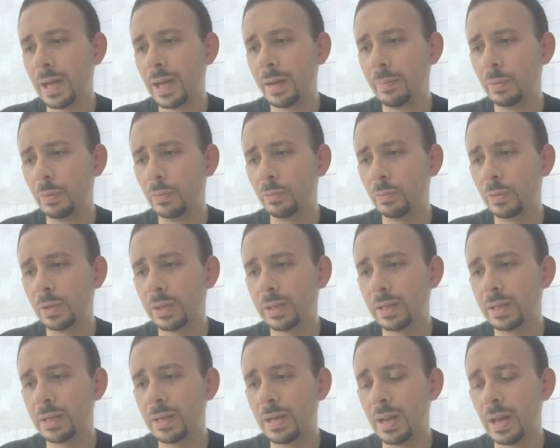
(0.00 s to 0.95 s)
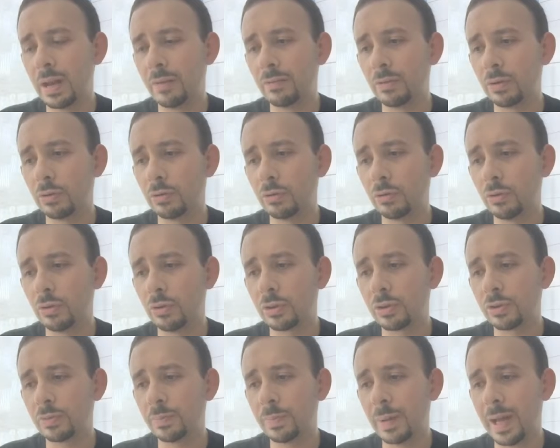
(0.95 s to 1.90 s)
Apple really never
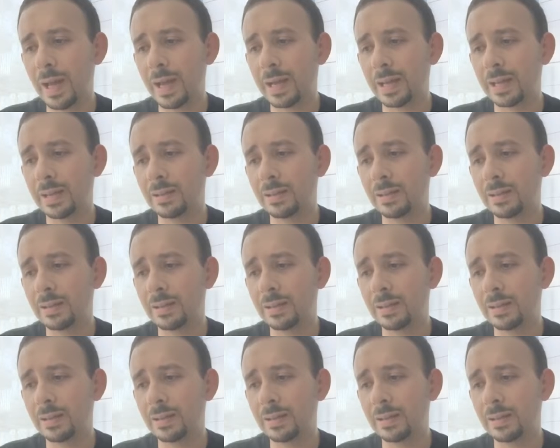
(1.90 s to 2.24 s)
looked back.